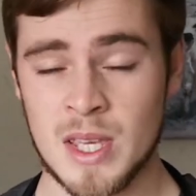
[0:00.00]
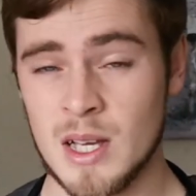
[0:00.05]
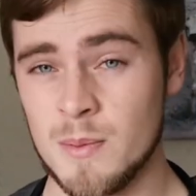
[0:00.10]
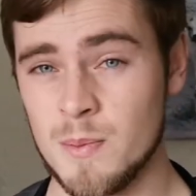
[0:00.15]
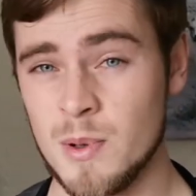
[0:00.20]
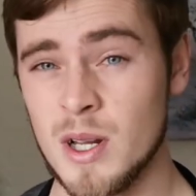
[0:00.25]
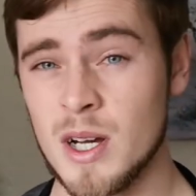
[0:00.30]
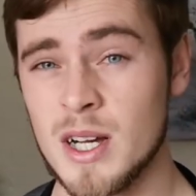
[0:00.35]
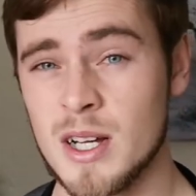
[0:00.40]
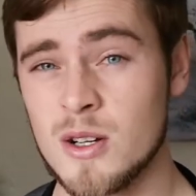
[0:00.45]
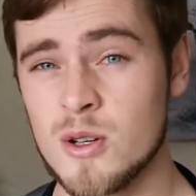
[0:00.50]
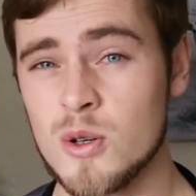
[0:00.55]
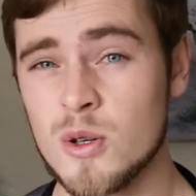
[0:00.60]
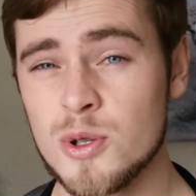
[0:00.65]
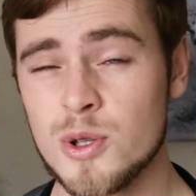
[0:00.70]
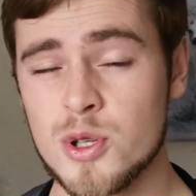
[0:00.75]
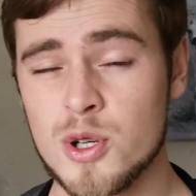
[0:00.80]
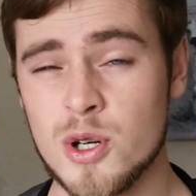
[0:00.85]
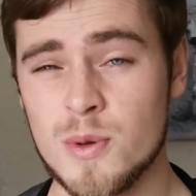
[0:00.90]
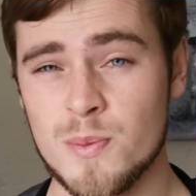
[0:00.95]
Apply a
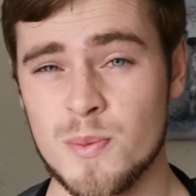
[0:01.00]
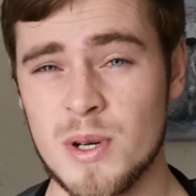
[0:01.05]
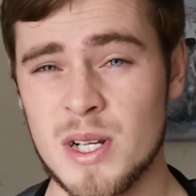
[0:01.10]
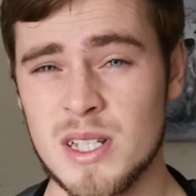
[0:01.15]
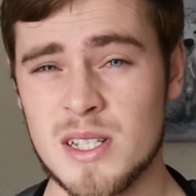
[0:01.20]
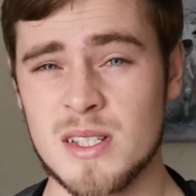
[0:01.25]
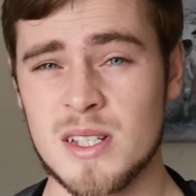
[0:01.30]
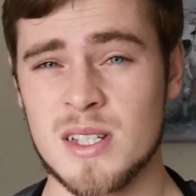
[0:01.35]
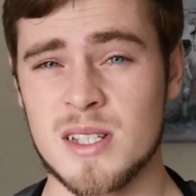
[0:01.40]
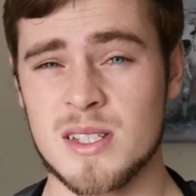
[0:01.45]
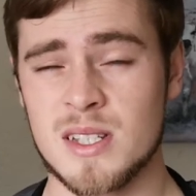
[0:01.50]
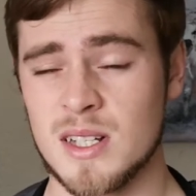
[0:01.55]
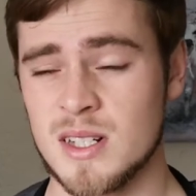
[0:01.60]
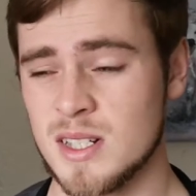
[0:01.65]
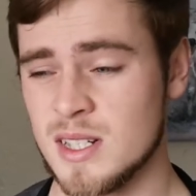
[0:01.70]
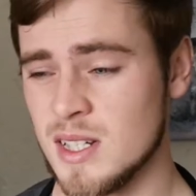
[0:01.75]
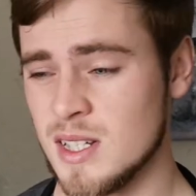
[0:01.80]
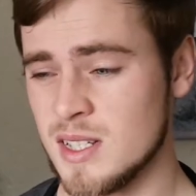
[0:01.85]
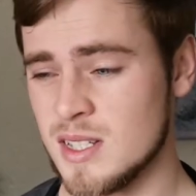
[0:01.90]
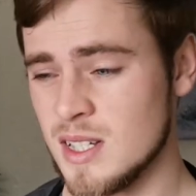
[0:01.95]
cold compress
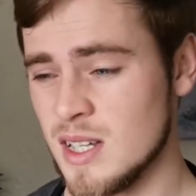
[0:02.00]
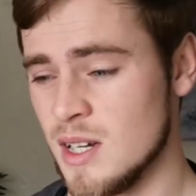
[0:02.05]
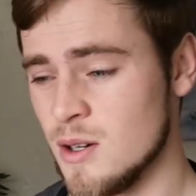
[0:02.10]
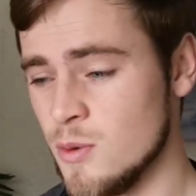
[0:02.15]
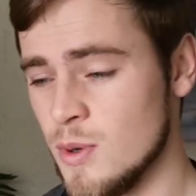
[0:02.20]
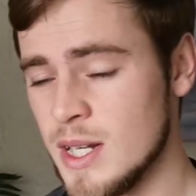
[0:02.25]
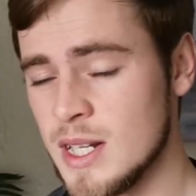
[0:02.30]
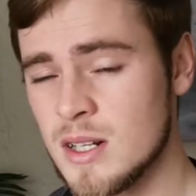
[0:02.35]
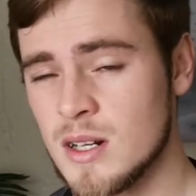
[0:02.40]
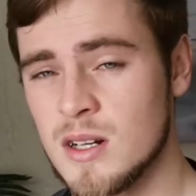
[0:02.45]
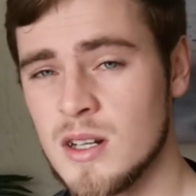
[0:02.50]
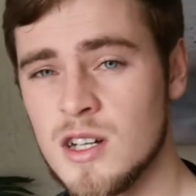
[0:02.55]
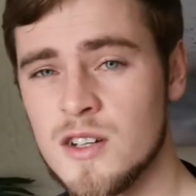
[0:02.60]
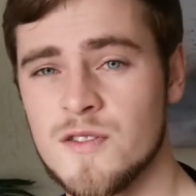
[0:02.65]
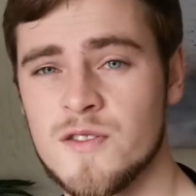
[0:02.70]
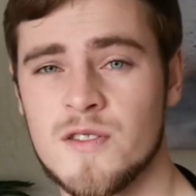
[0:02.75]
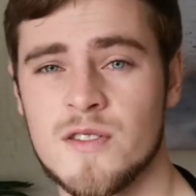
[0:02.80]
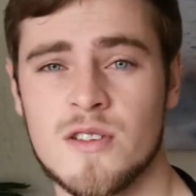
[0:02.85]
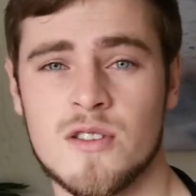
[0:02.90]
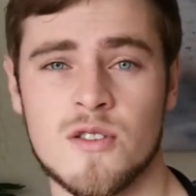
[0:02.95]
such as a wet
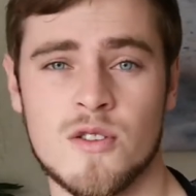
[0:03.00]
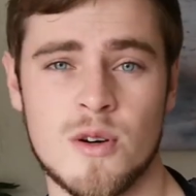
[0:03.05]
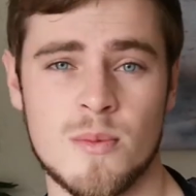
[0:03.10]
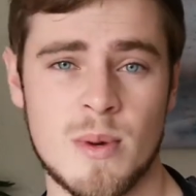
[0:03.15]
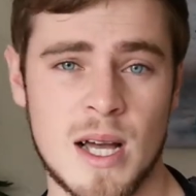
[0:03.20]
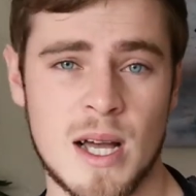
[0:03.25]
cloth or